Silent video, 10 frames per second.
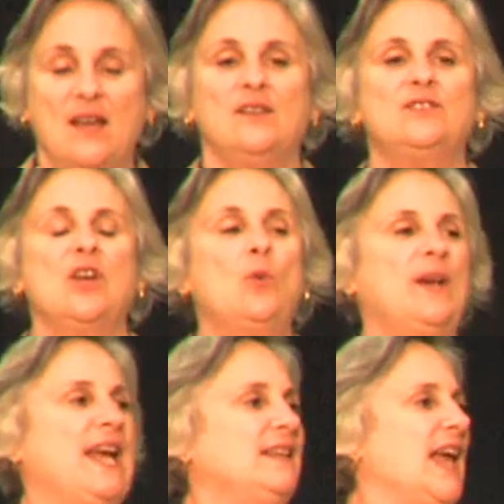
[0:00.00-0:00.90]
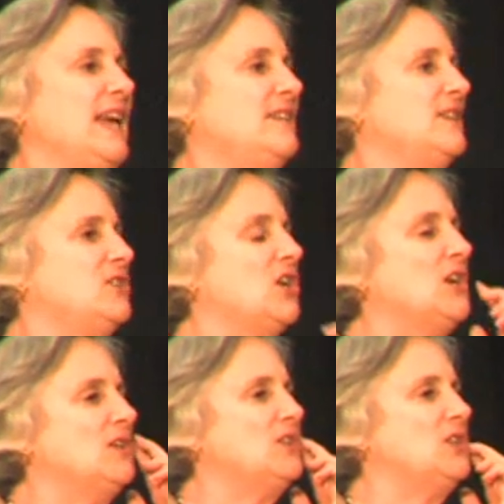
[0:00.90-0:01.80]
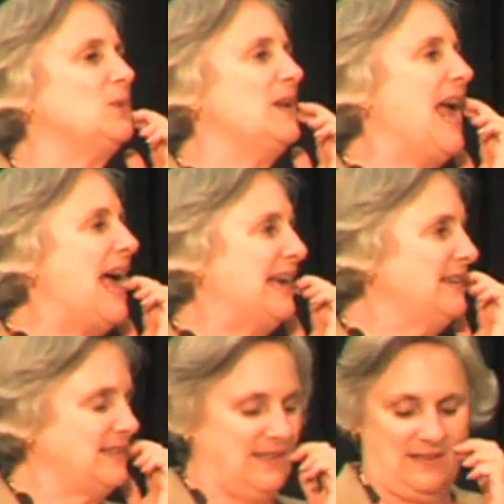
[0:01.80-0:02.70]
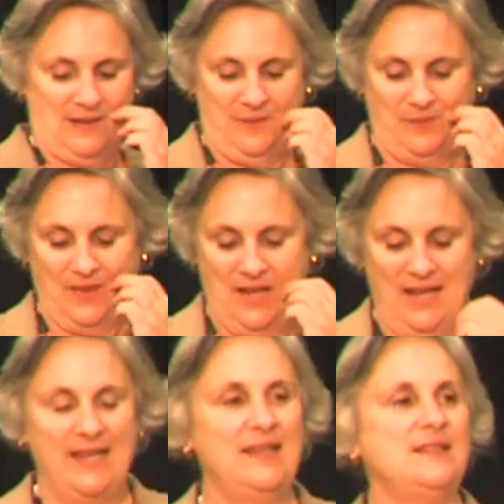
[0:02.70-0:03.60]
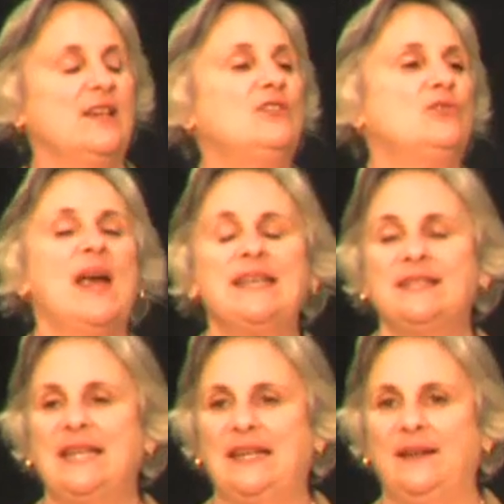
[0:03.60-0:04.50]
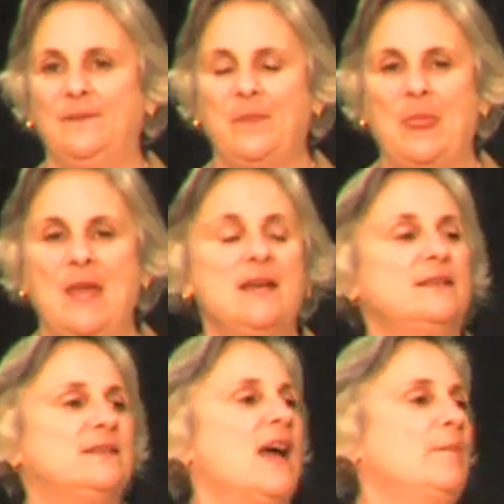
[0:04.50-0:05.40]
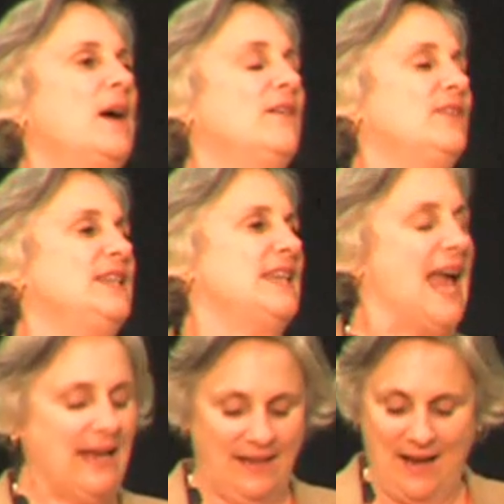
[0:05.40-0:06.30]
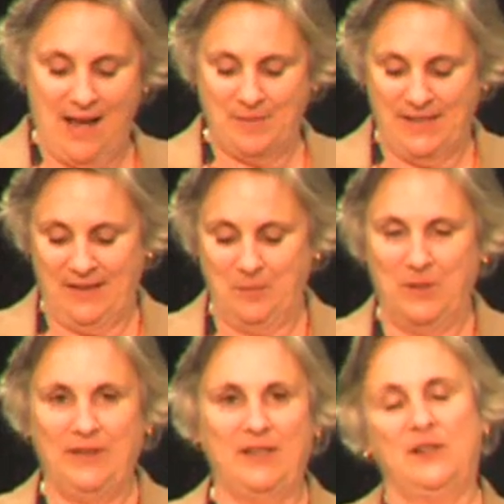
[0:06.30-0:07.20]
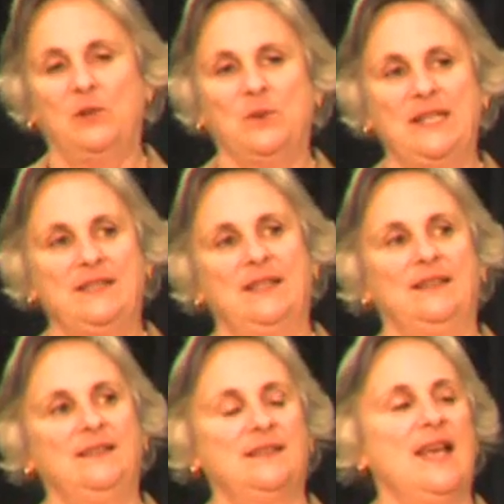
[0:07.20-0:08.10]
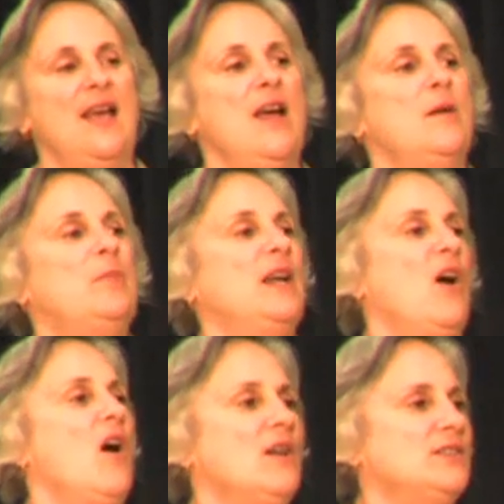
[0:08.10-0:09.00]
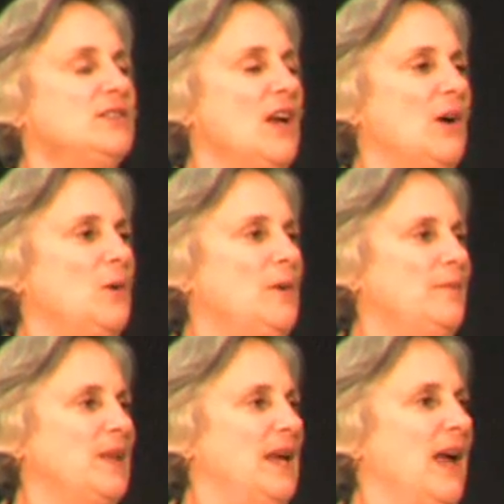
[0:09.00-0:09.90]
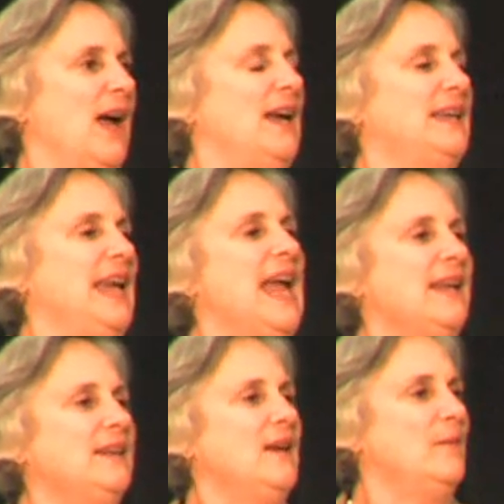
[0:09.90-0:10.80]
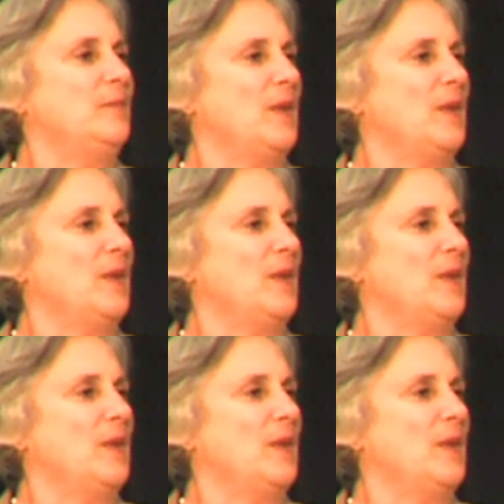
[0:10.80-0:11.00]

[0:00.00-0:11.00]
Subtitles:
So what I'd like to turn to next is addressing some of these economic and political reasons, but also, again,